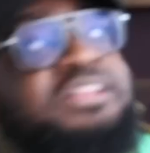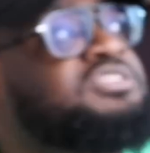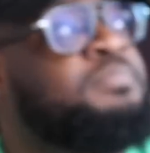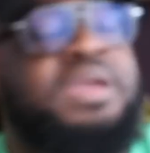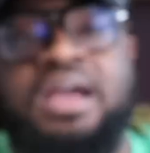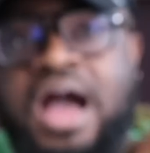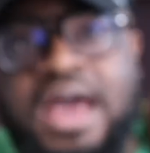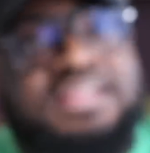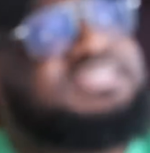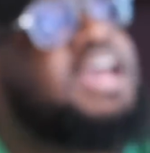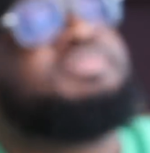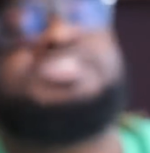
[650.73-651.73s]
To be
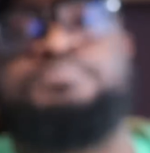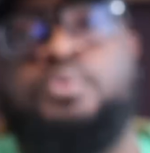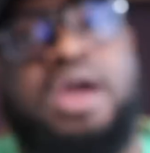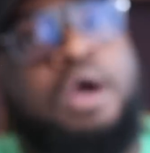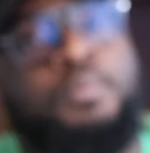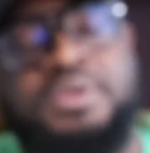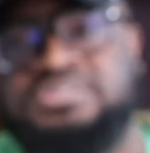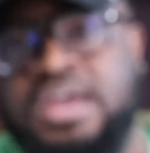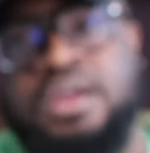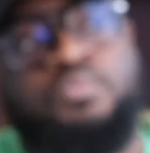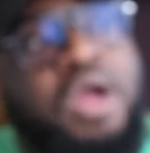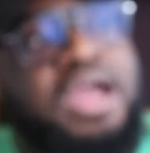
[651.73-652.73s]
honest, at this point, I would be
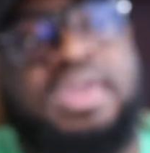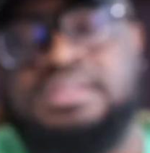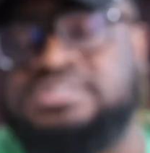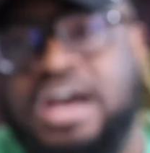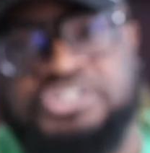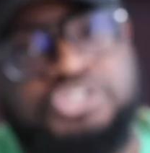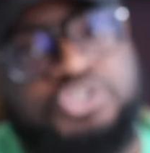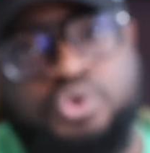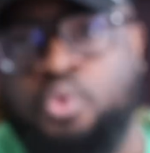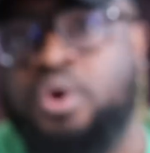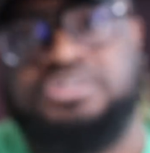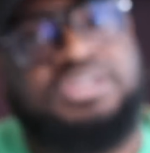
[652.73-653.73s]
taking Rocky and Tasha to
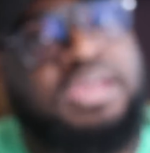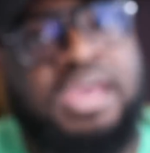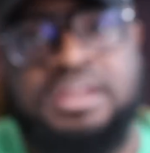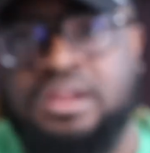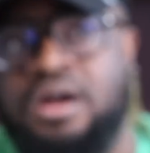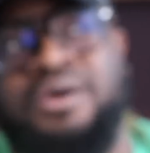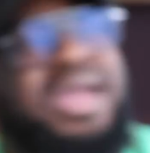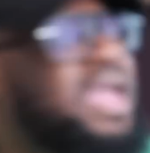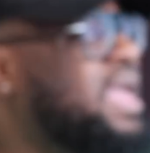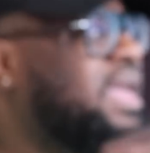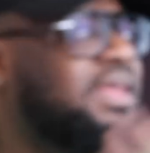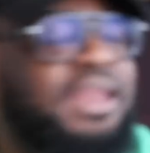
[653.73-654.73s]
court to end it all.
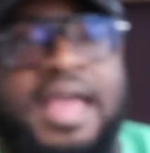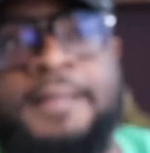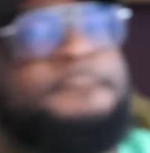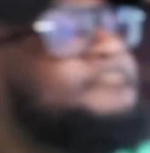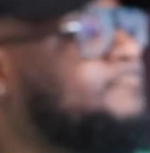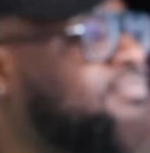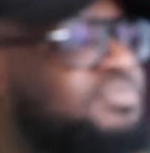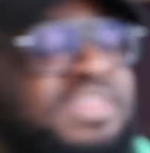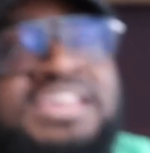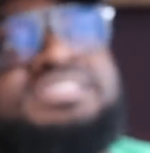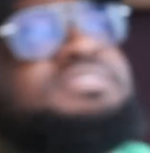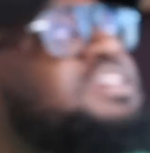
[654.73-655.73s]
Like,
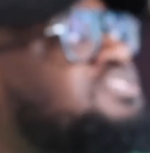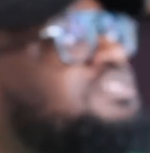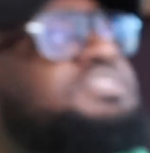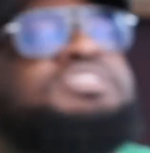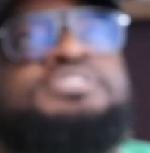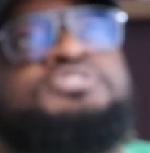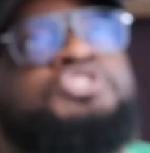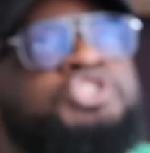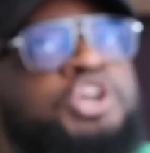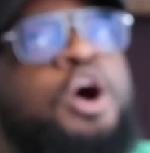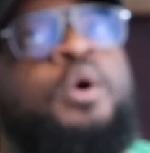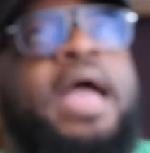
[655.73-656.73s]
this
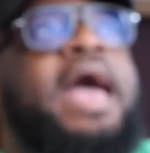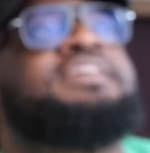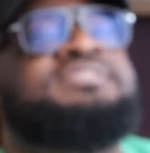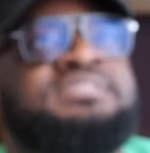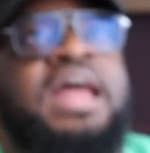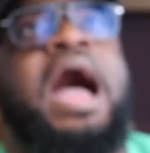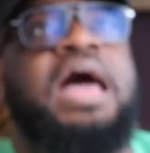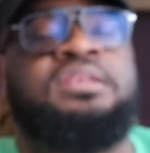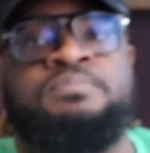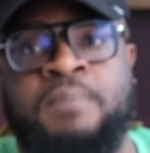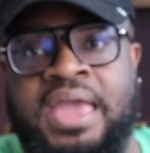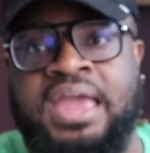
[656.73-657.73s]
show has
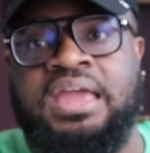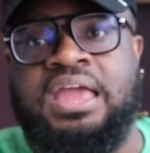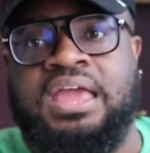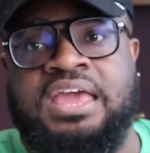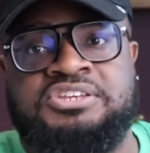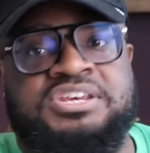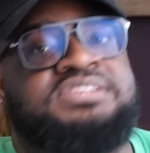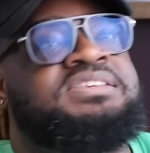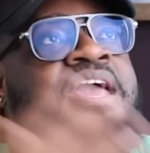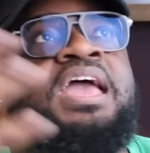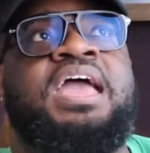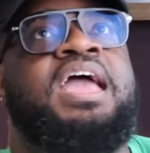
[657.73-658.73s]
not made,
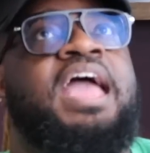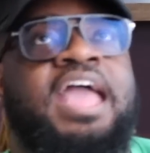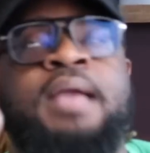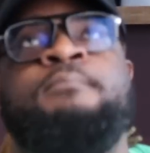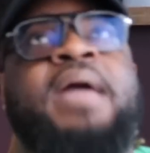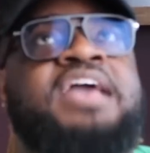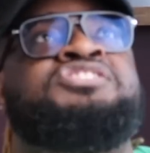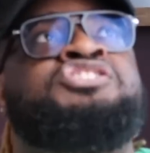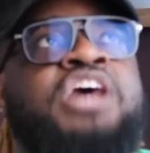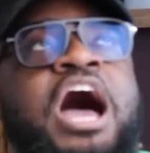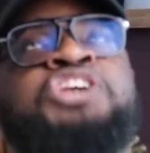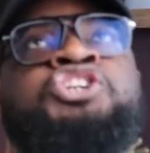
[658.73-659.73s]
it makes
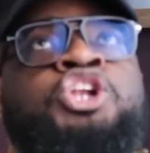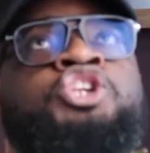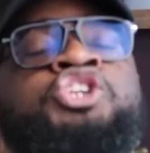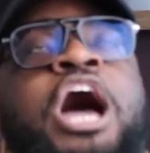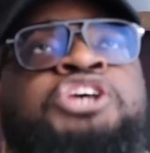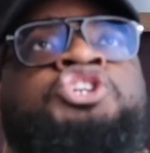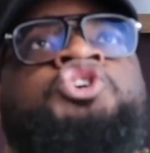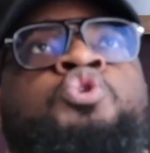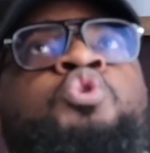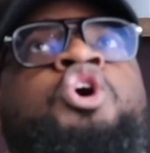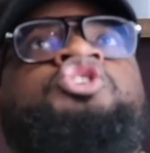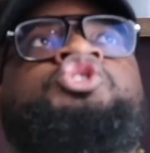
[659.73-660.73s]
Tasha,
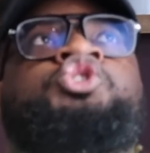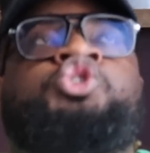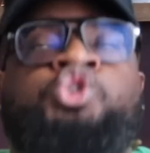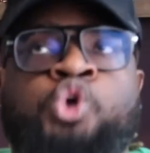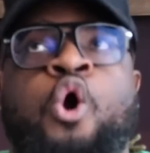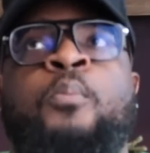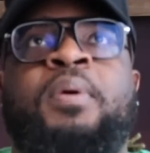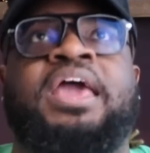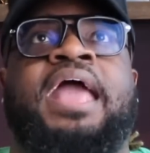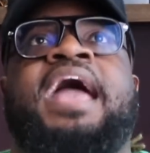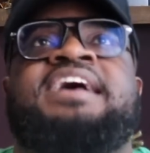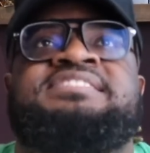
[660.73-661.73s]
you look
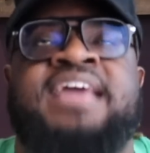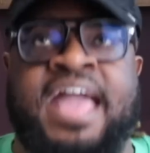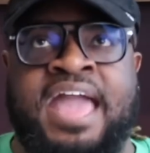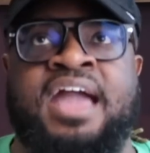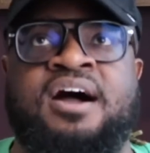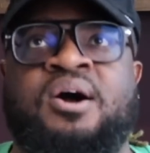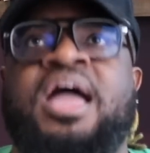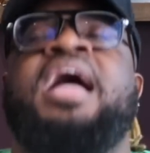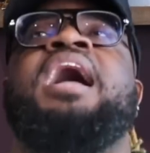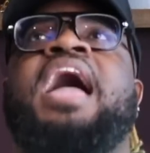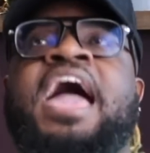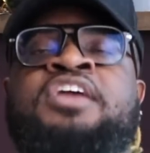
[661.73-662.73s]
stupid as hell.
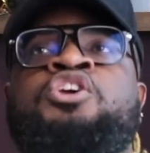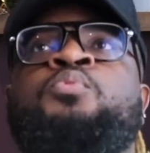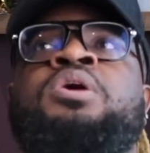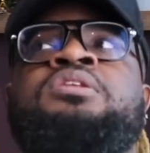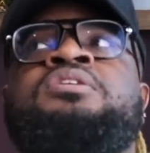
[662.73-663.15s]
And you would